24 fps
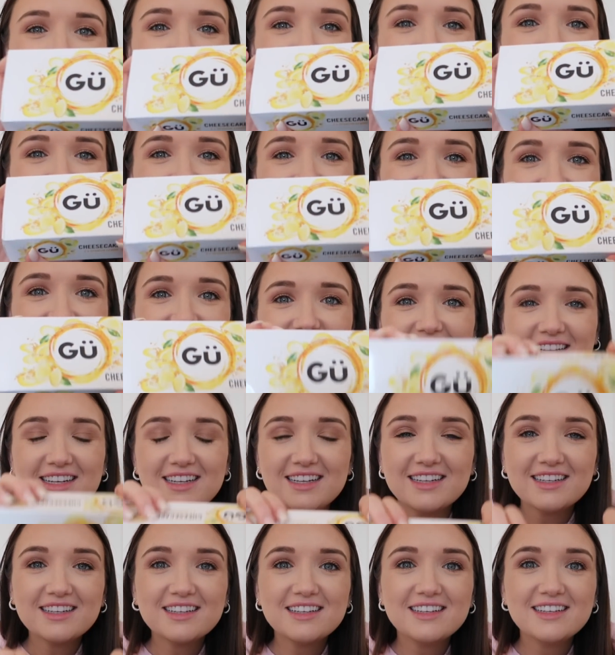it's either you
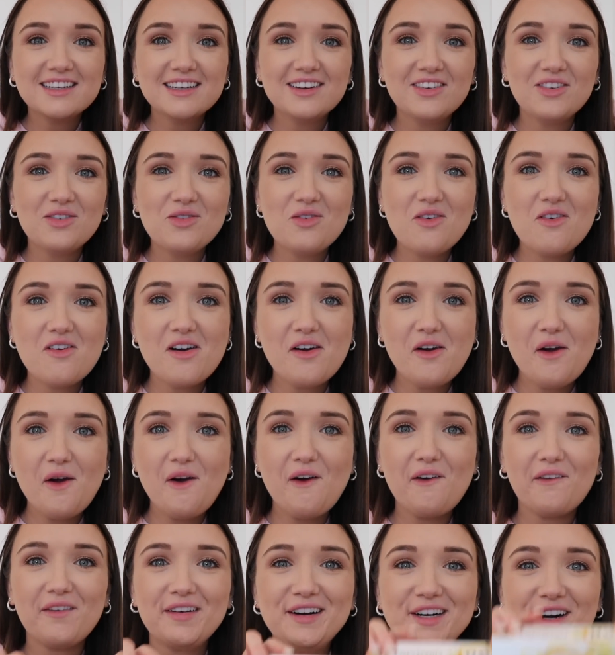eat them or you
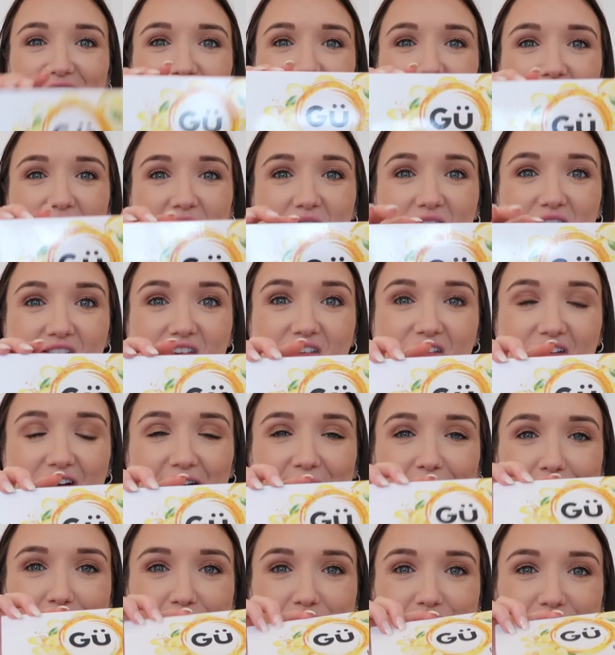afford to heat your
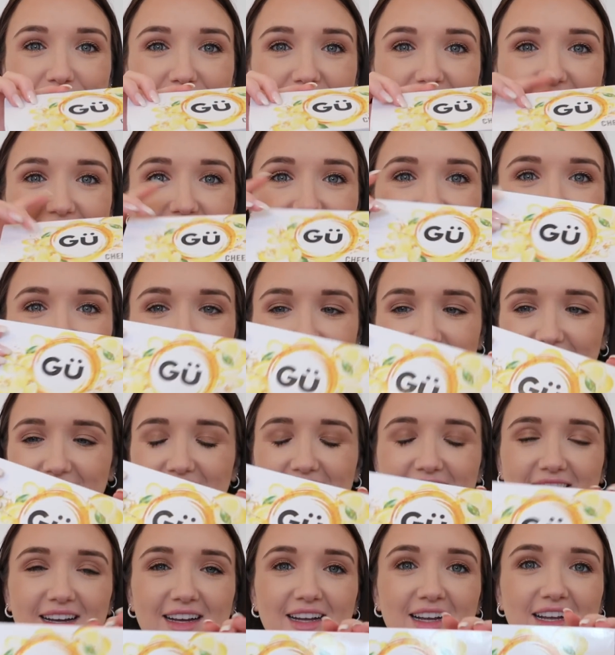
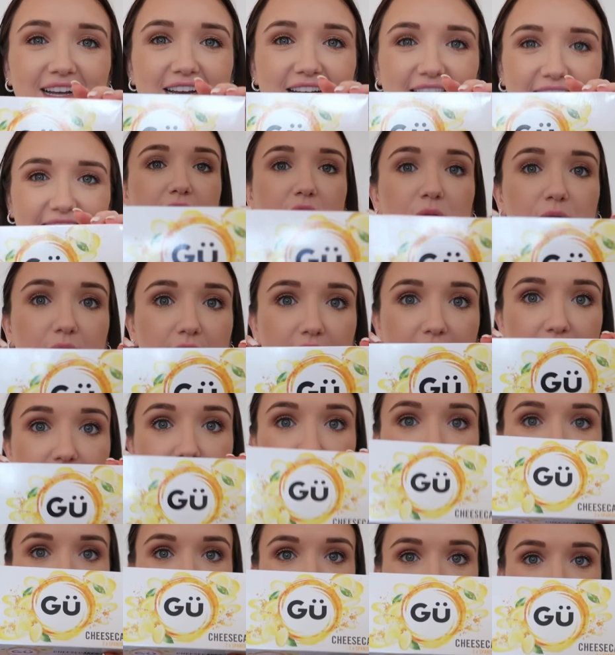flat for a month. So
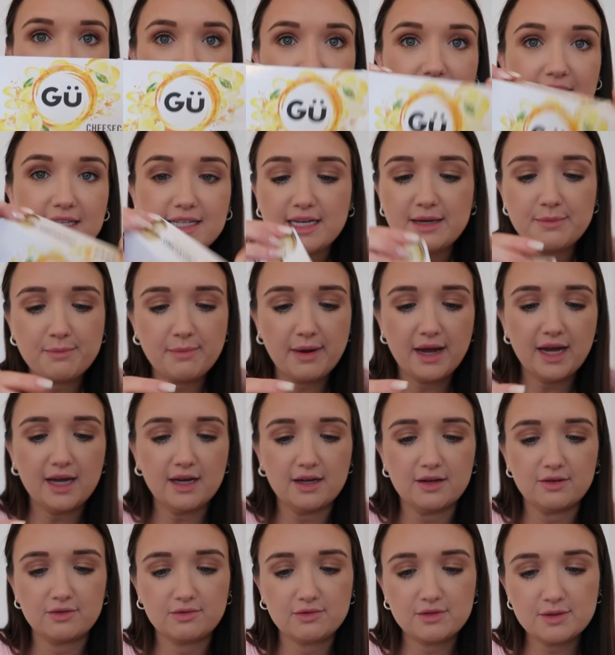these cost
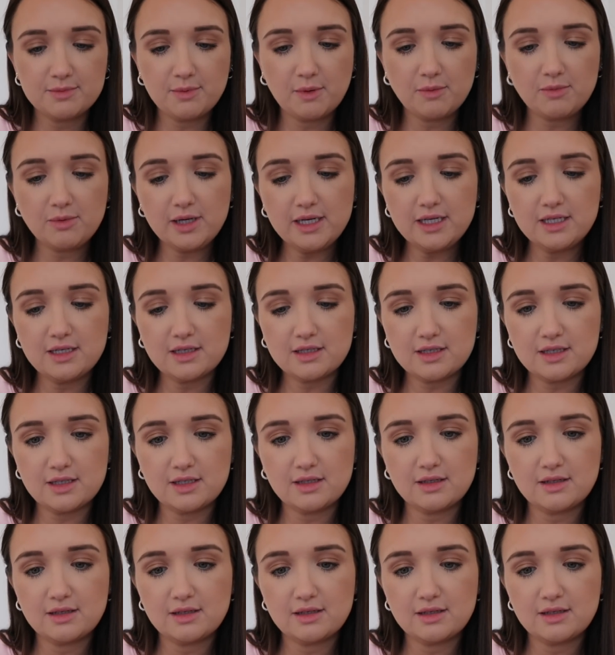£18, but what he does...